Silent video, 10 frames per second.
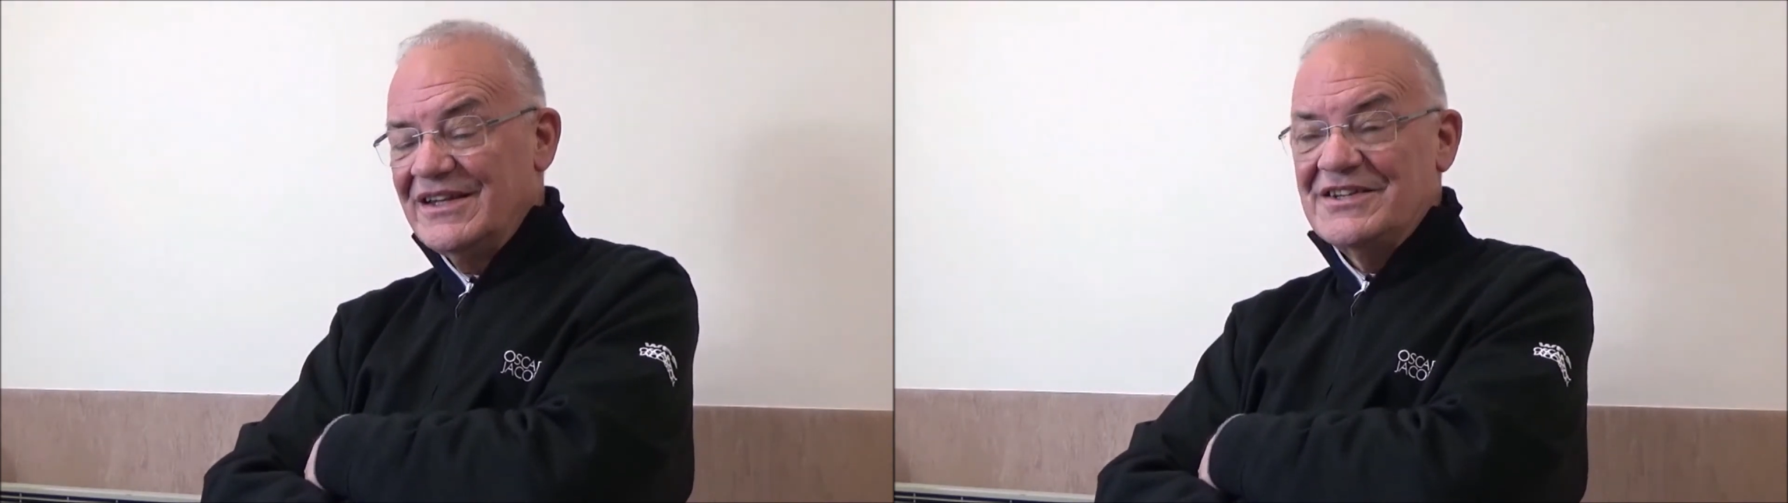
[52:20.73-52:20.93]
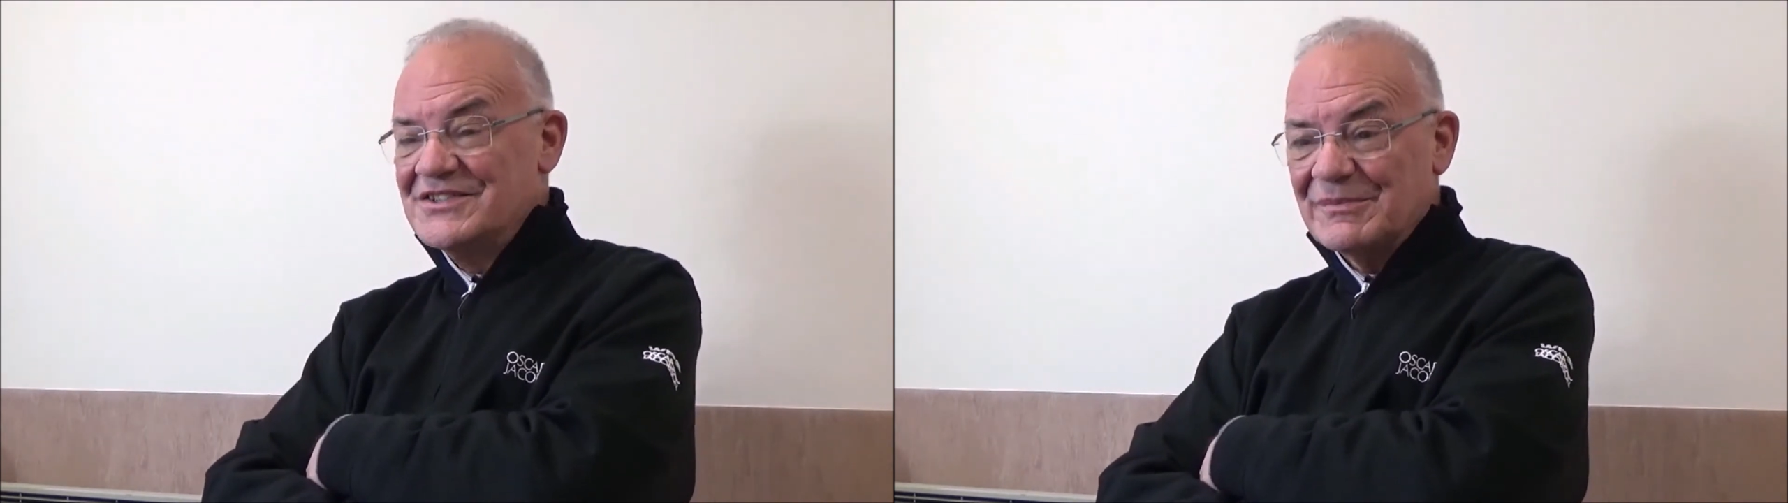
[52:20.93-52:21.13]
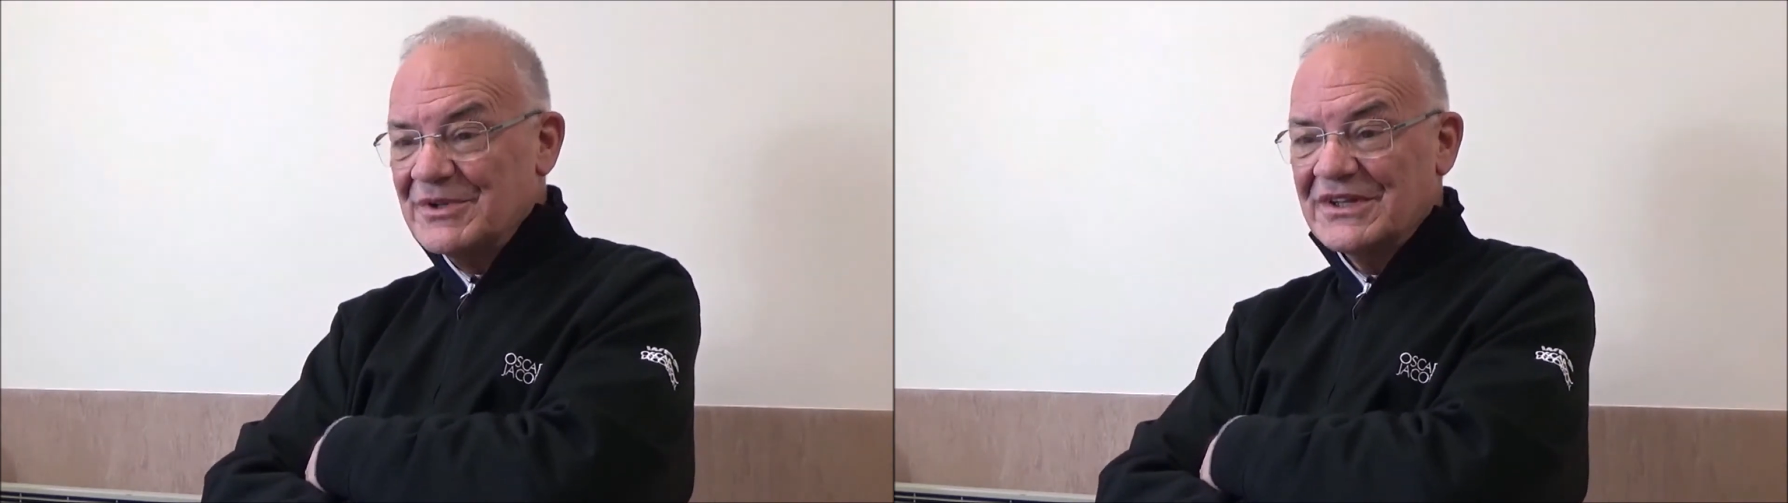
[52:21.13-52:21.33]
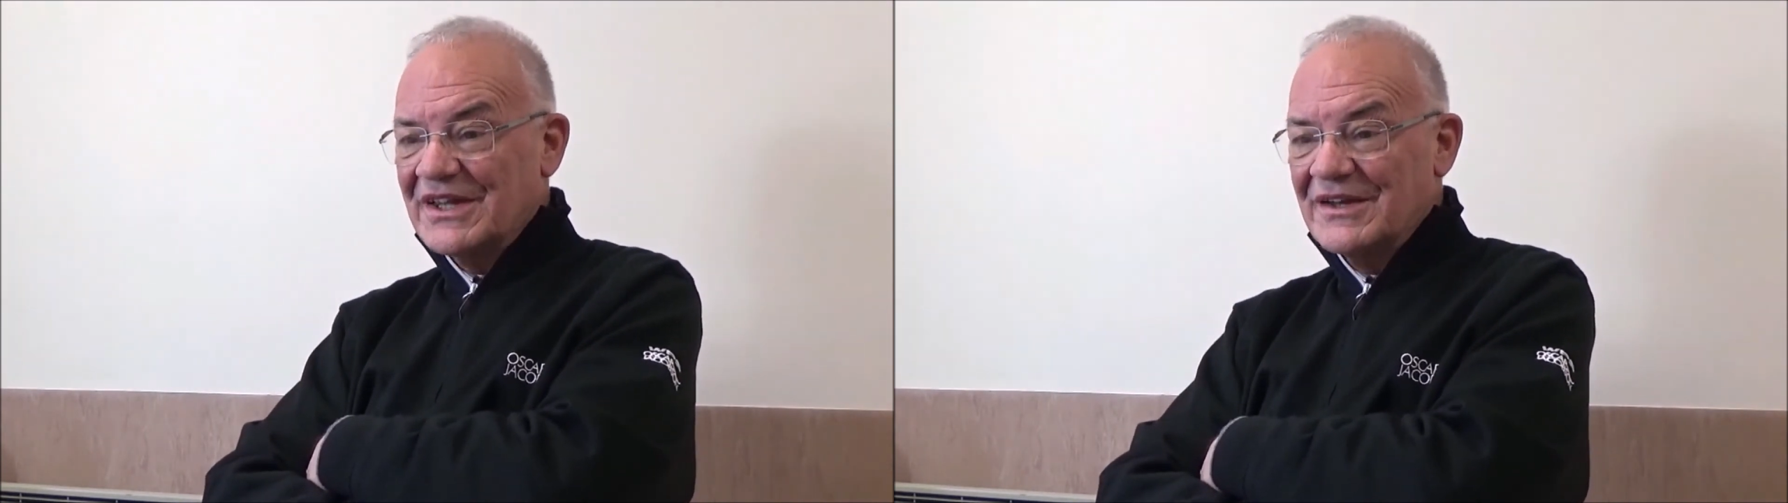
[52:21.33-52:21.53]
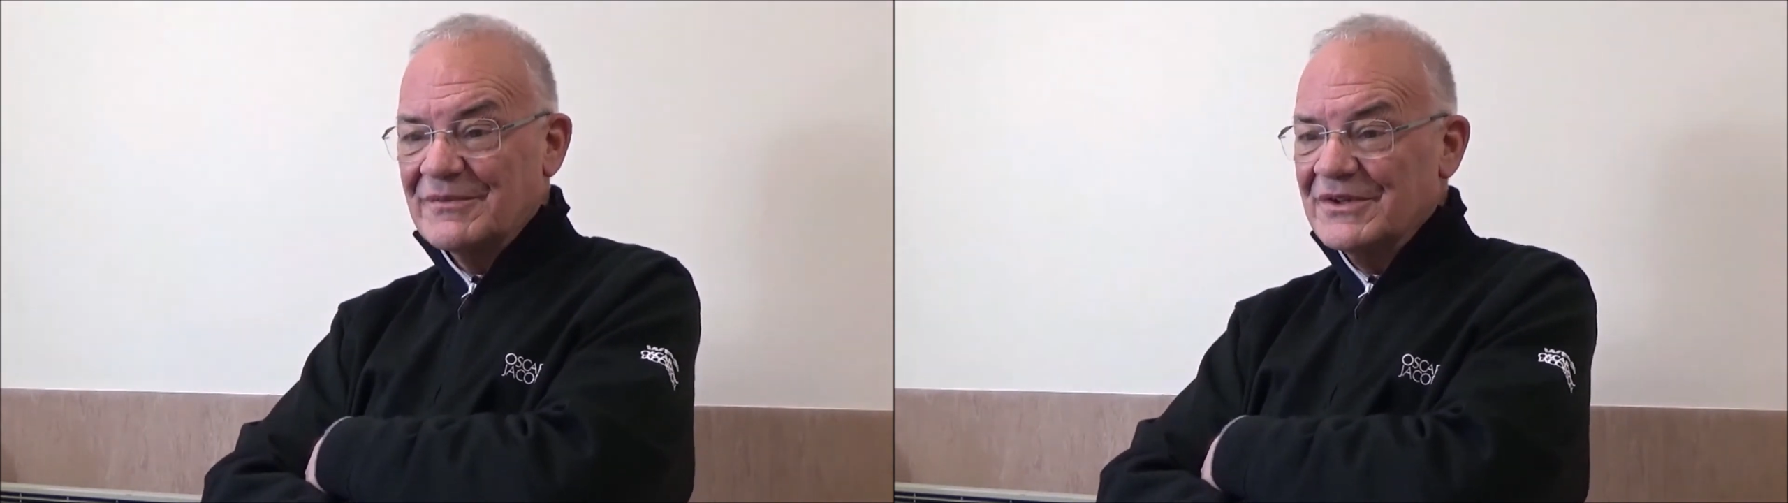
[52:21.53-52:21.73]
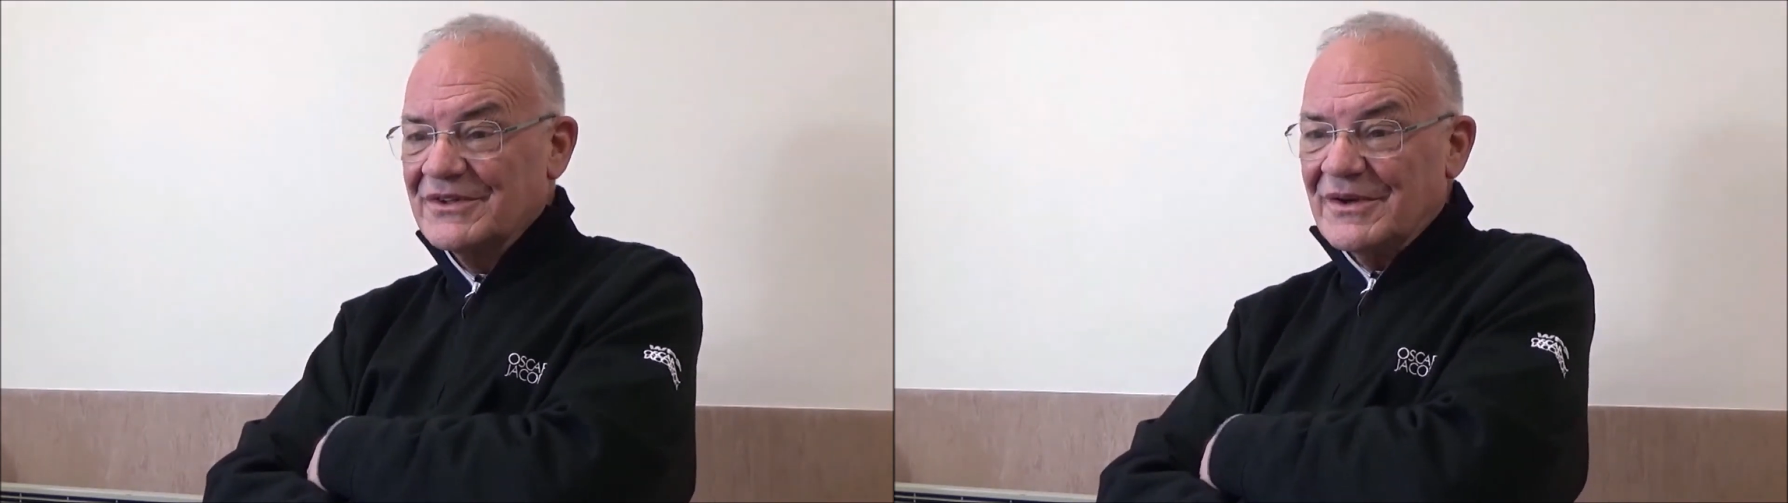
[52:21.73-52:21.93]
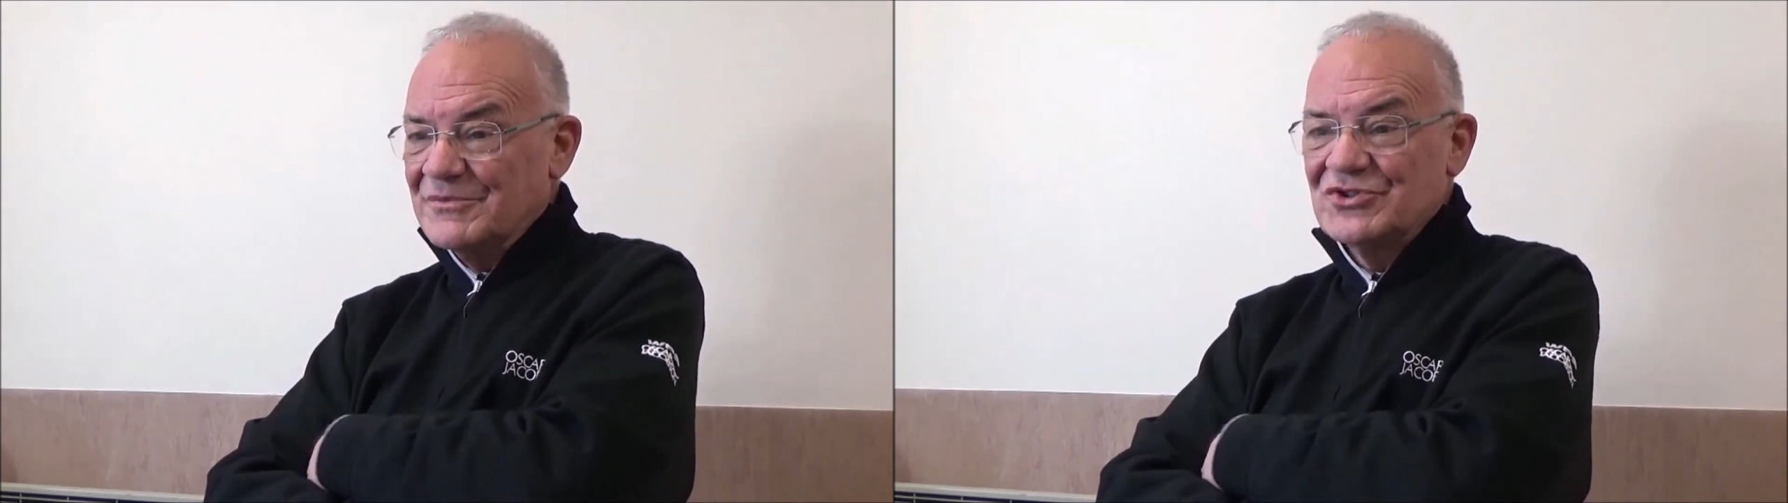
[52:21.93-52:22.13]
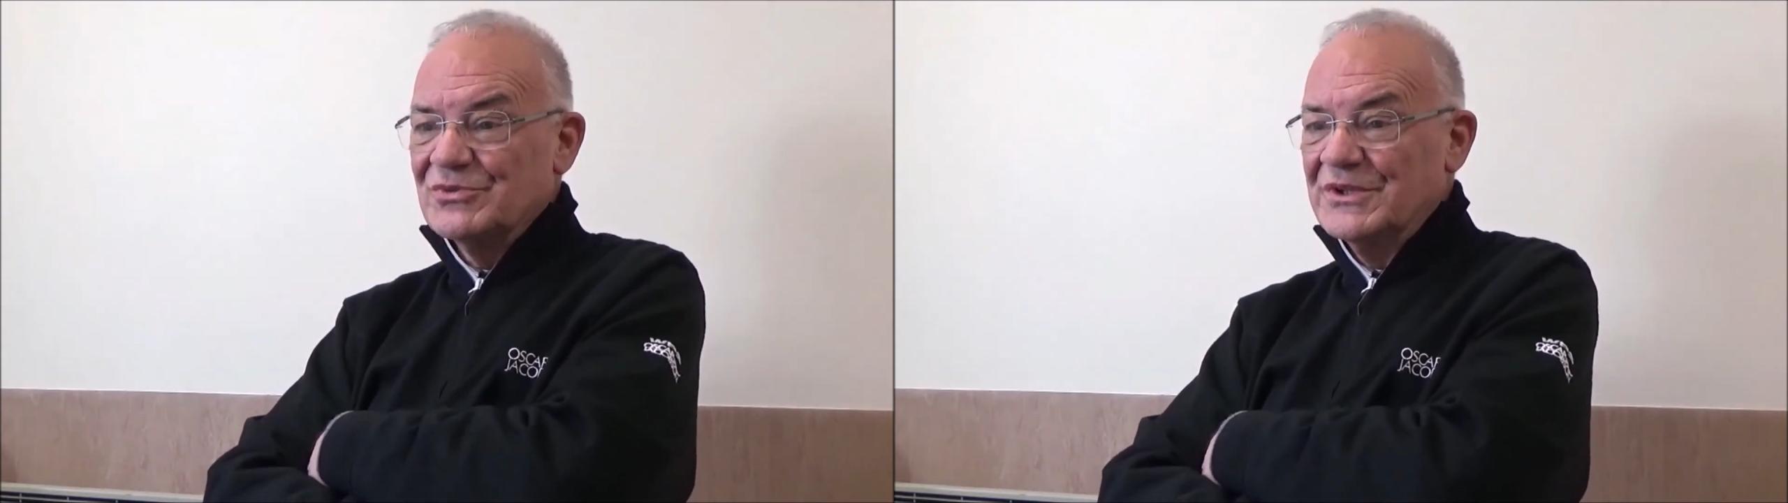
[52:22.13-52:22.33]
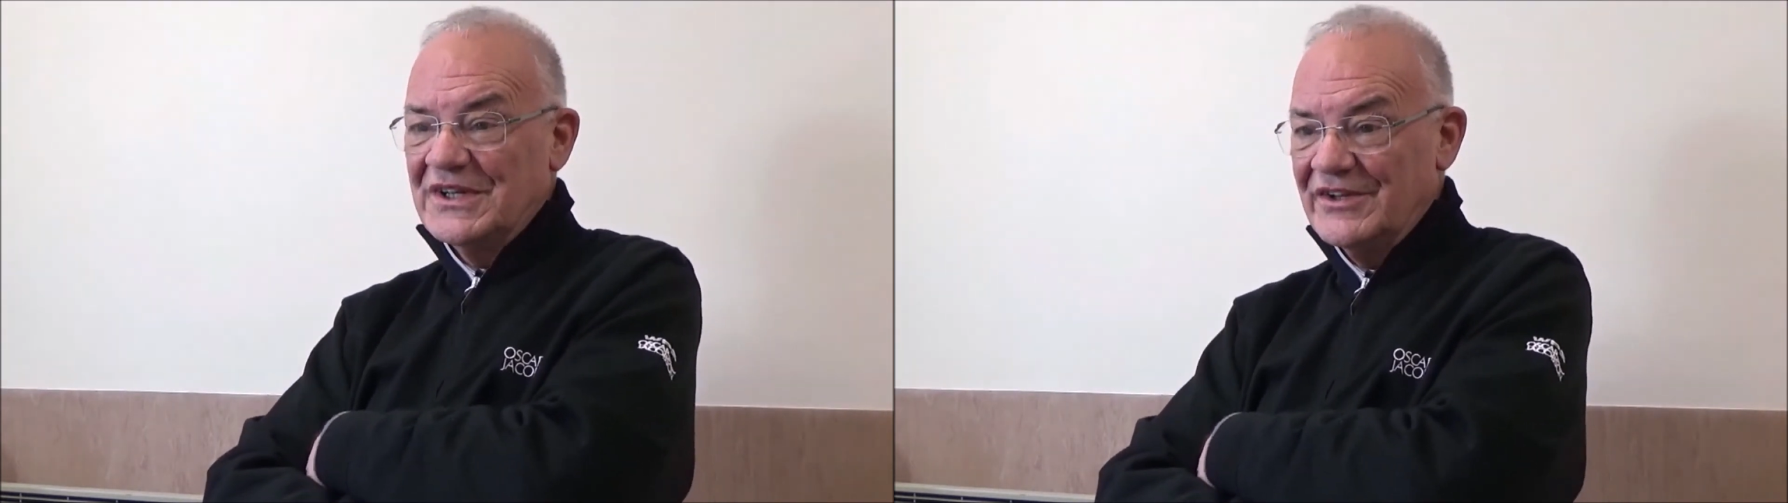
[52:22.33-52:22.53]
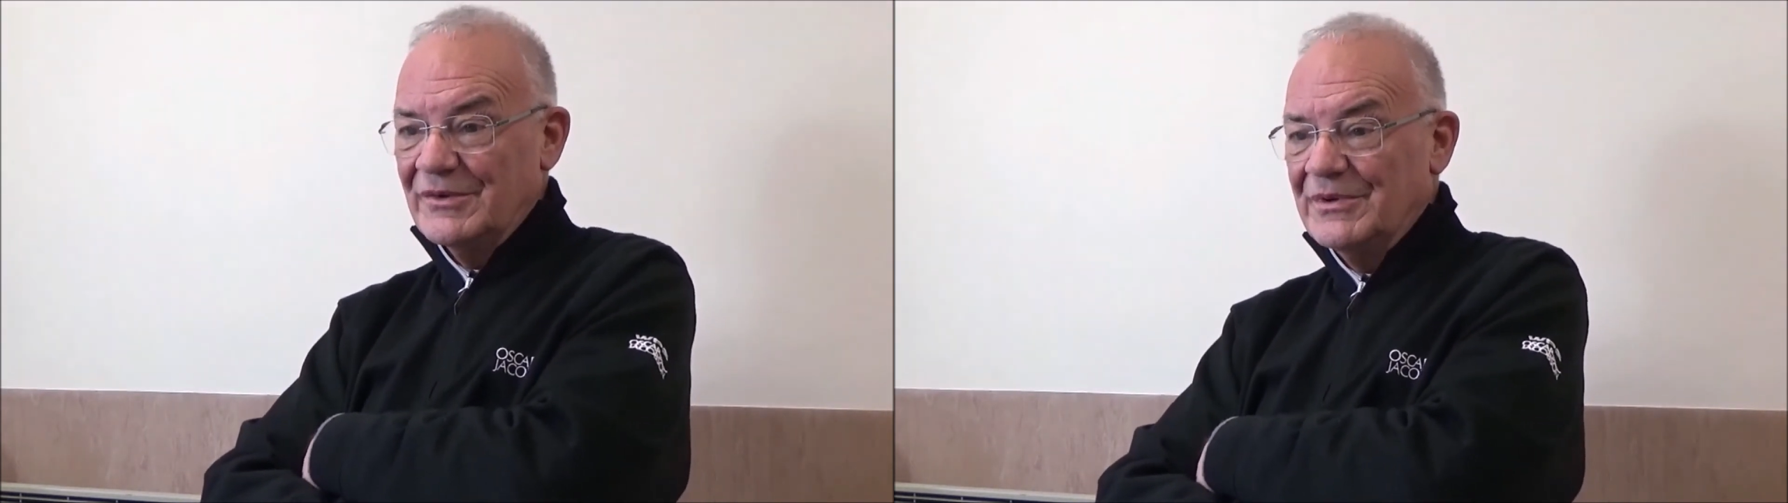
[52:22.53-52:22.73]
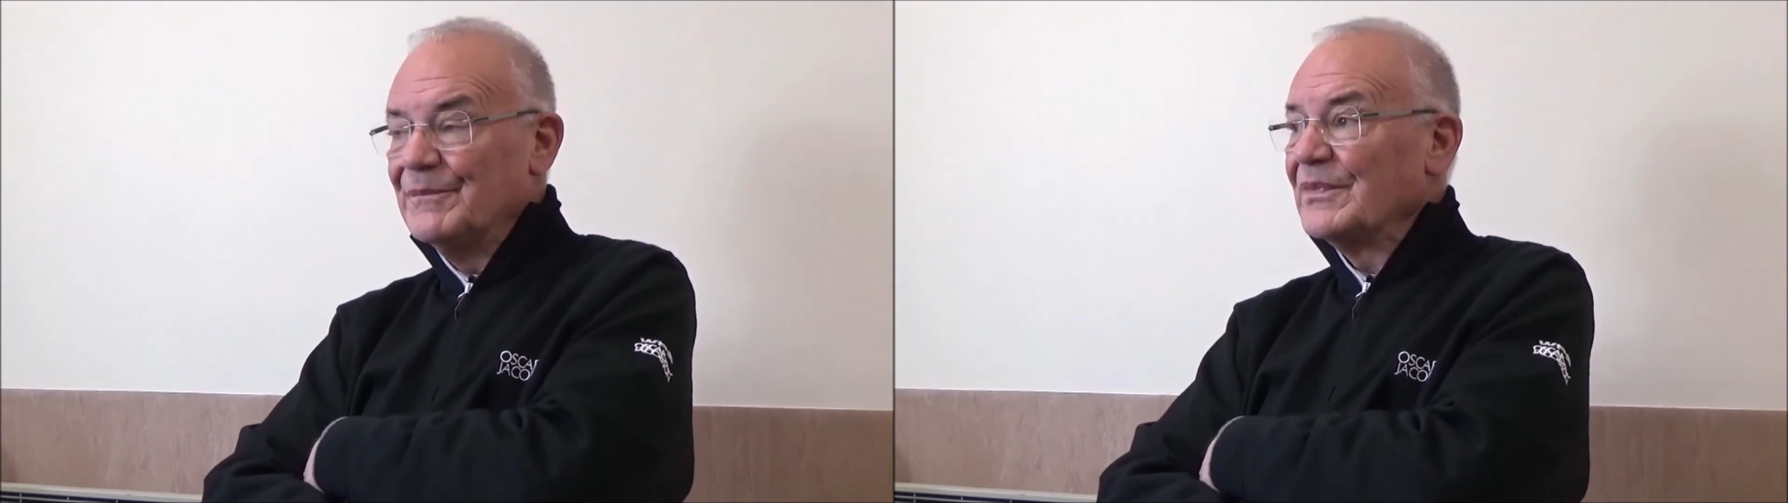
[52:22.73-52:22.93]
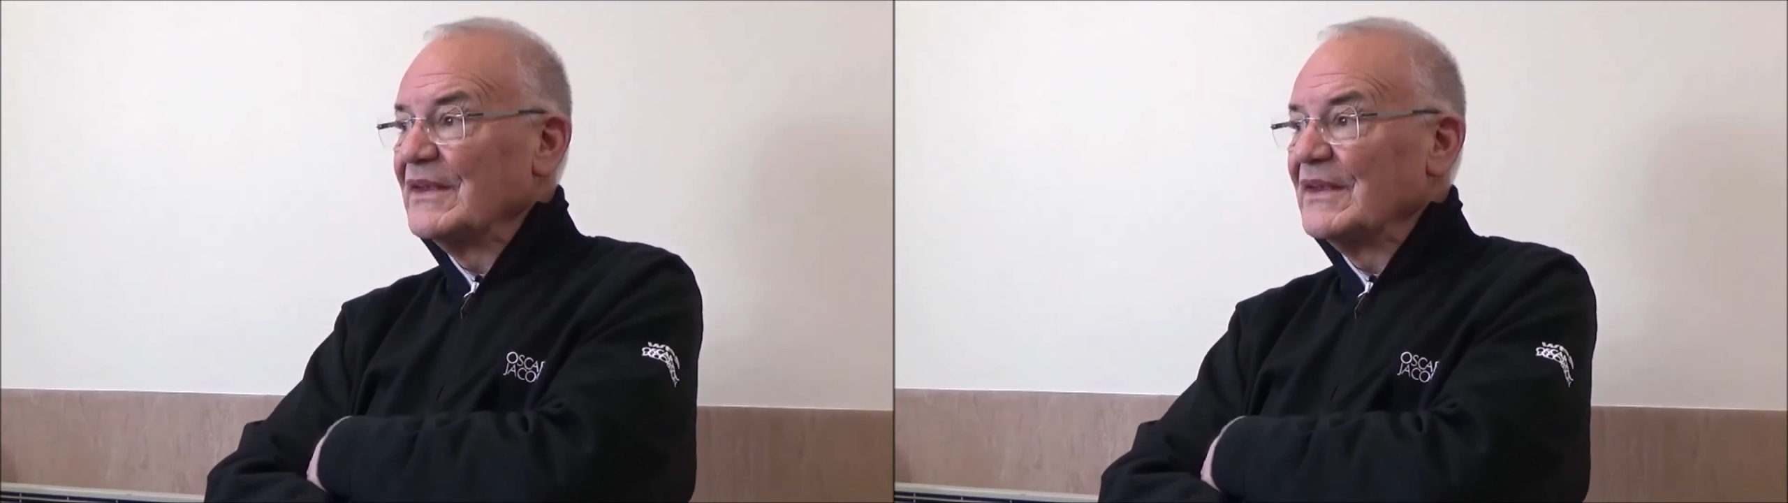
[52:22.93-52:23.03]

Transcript: needed something, that I'm sure would help.